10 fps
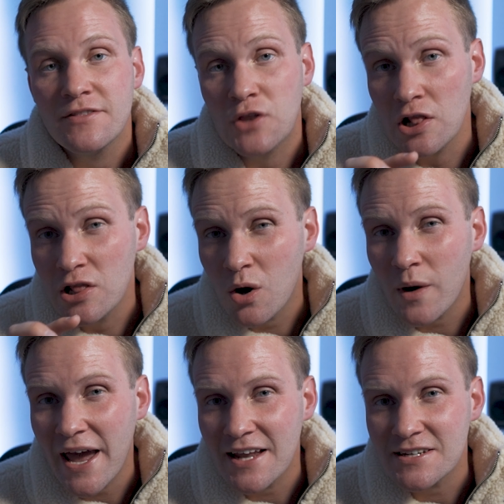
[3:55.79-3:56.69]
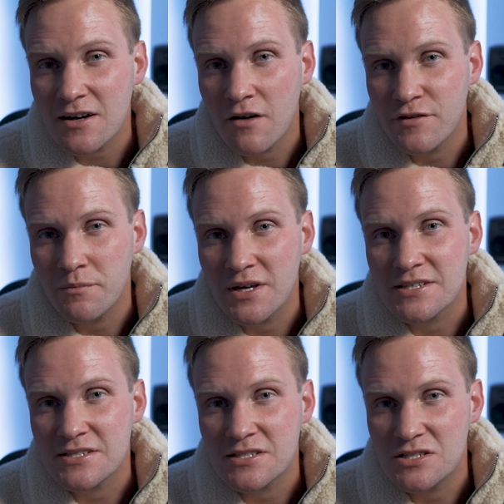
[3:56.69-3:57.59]
the low end of your
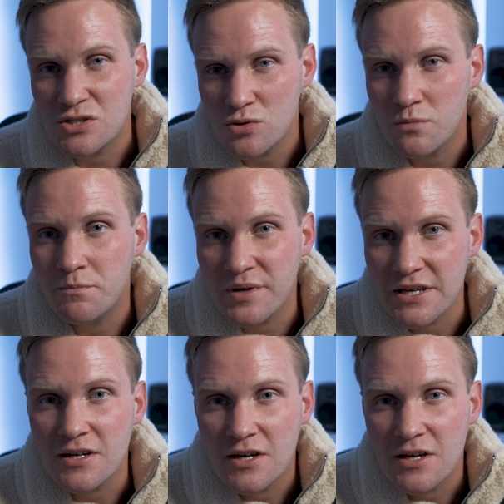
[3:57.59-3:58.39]
mix to be